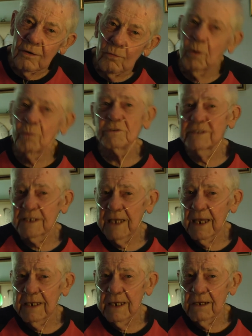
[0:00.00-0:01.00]
what was the
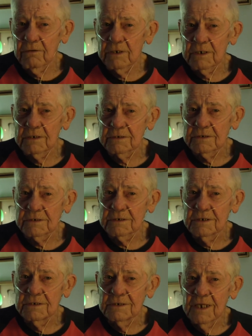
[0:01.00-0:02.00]
gay areas,
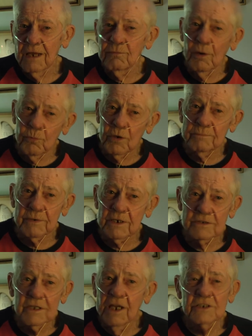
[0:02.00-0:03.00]
what weren't,
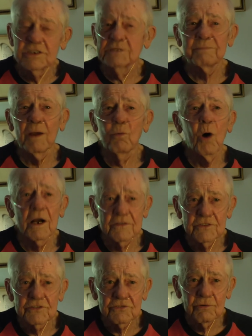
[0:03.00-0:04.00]
because just by walking
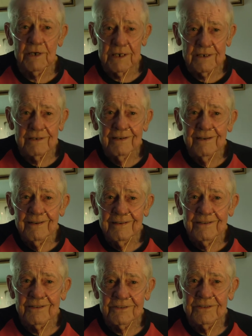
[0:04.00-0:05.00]
the street,
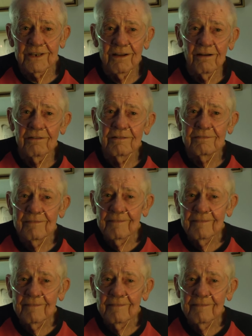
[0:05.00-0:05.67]
you could tell.